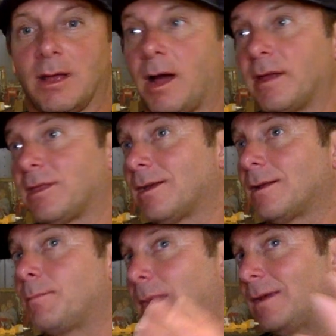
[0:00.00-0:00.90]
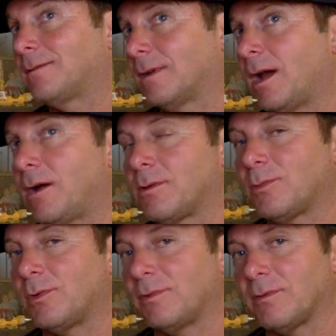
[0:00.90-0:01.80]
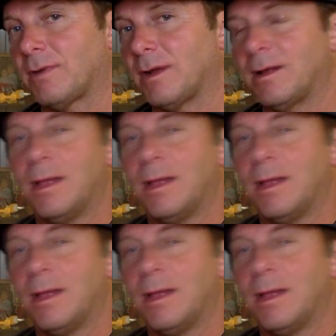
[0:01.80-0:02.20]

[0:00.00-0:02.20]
I think an amazing horror movie, right?